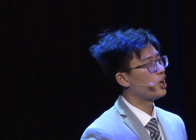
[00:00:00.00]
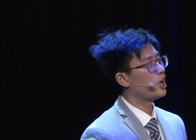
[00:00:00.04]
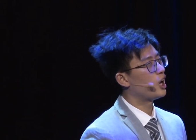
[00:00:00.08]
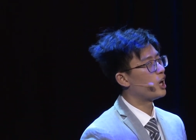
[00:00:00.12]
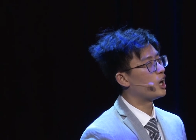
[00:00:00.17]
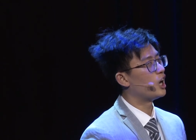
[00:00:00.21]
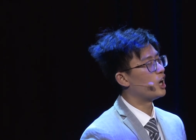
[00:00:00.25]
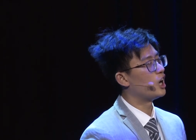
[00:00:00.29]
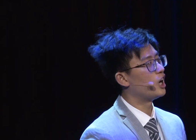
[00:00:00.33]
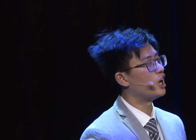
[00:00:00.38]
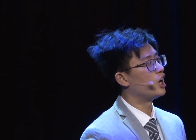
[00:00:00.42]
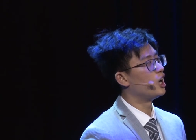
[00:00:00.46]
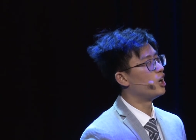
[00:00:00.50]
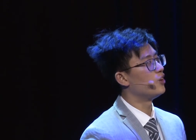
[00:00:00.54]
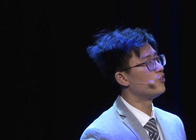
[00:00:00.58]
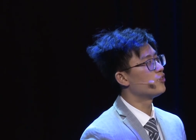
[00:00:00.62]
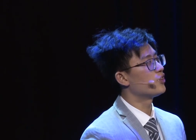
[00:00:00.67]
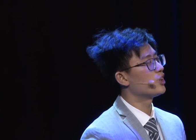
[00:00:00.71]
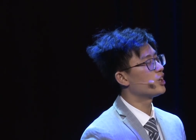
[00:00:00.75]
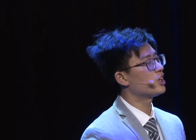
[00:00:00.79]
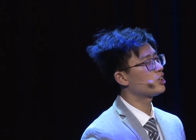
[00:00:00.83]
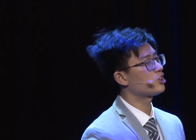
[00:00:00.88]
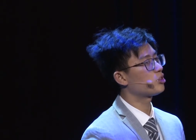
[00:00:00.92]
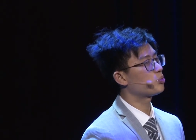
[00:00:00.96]
uh,
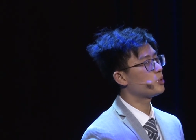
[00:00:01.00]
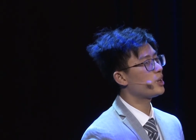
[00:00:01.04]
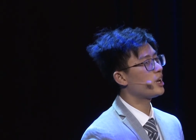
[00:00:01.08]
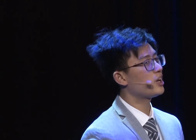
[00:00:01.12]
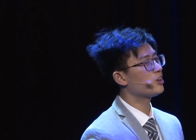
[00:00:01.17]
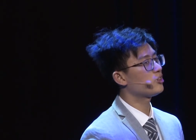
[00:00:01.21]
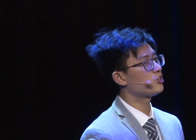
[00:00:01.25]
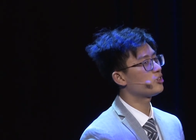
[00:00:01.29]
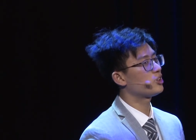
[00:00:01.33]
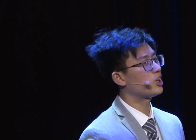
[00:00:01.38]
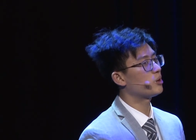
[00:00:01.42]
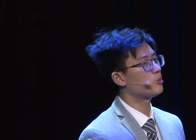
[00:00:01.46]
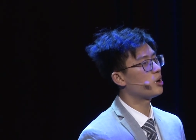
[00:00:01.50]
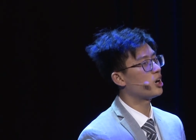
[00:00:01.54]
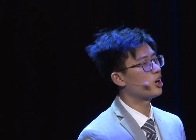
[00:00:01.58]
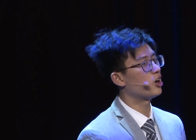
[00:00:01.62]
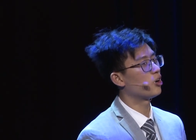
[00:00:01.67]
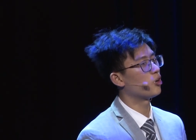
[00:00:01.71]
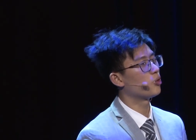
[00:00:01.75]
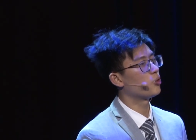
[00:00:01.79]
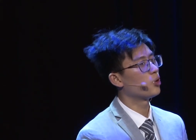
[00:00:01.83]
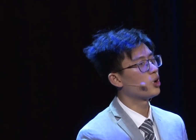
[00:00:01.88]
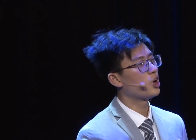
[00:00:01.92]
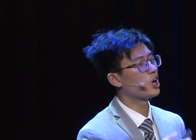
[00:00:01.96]
explains
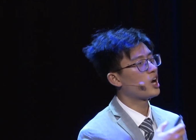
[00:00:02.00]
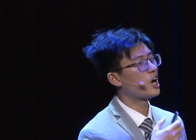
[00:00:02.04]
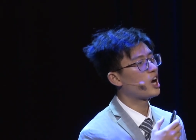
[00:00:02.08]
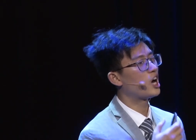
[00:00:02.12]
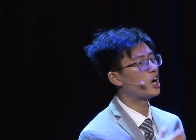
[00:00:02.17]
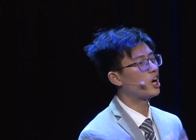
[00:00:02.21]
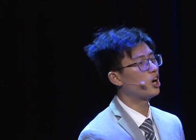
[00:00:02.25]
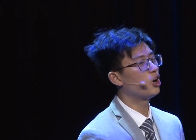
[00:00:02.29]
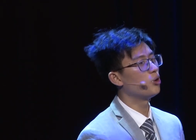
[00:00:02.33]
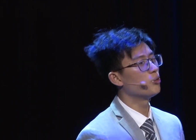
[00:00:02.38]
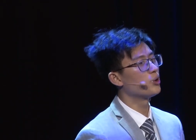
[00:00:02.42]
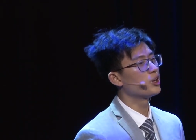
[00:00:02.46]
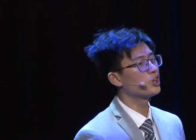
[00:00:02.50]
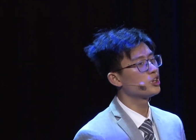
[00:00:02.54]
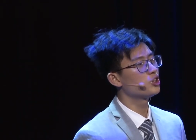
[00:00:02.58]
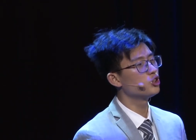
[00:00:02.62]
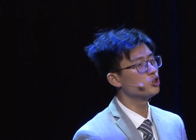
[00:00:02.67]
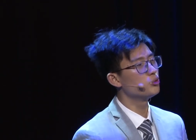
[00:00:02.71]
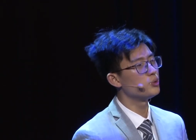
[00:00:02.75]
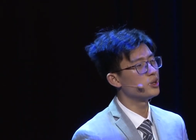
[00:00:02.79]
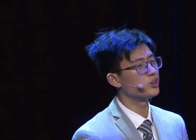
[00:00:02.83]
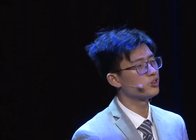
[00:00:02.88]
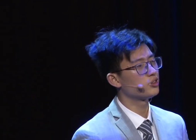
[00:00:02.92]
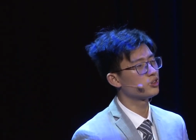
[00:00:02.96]
somehow how we
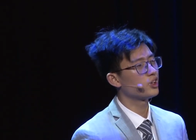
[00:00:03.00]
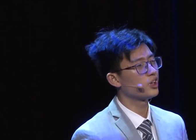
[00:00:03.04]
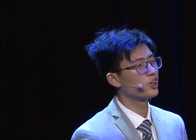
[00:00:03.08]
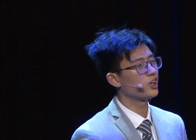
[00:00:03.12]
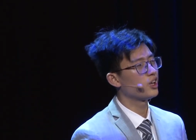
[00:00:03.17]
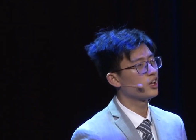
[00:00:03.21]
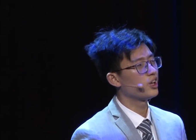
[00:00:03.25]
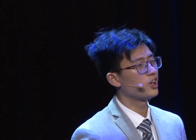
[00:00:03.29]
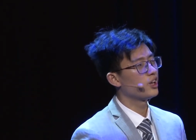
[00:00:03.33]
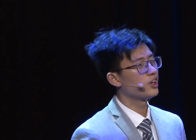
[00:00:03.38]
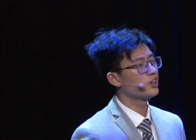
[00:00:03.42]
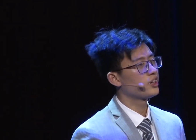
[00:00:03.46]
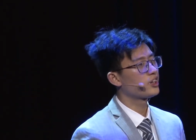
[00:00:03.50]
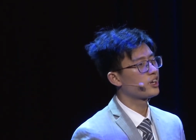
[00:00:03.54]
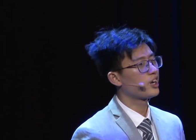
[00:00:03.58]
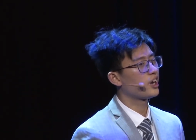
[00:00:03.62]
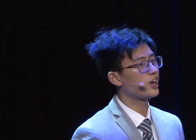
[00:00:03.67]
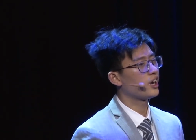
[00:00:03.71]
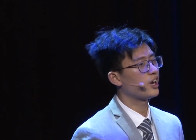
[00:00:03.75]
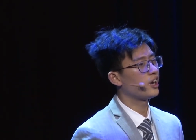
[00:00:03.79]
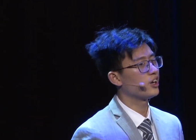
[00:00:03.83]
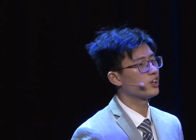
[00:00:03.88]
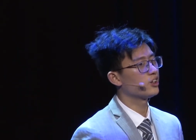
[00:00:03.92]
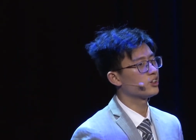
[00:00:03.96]
humans
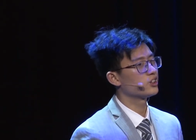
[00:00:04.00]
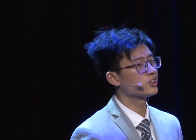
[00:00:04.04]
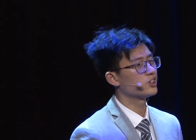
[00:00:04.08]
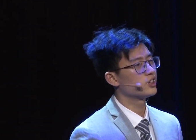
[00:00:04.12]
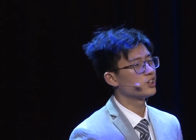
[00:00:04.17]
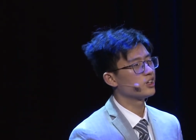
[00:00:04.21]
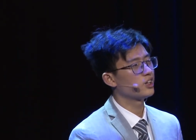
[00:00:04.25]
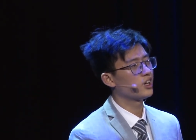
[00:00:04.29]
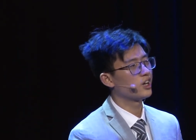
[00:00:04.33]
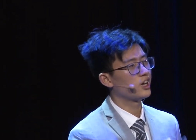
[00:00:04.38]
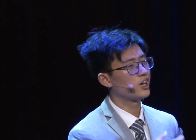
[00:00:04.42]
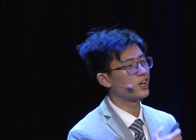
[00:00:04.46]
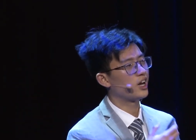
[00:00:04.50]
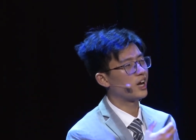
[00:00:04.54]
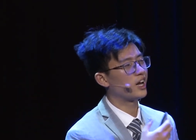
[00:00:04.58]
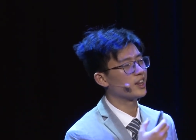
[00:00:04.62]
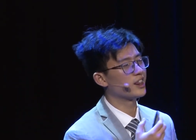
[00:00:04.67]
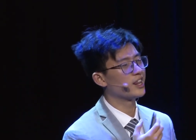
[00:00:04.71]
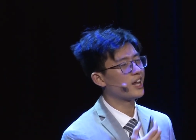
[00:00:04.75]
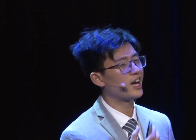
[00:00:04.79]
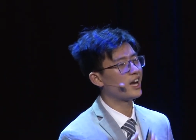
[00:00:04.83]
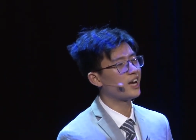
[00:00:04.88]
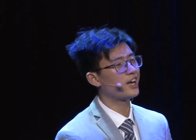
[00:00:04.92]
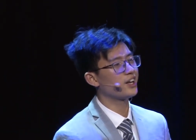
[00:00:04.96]
can
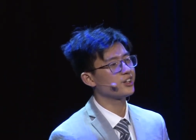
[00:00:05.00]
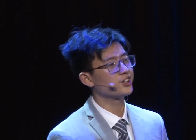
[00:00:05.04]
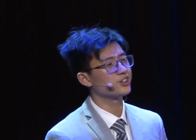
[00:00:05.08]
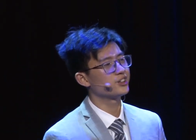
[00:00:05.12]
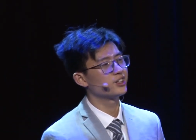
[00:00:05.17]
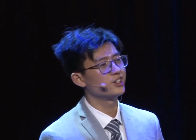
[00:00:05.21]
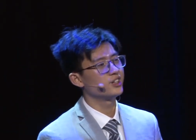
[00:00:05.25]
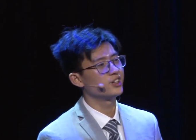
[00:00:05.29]
align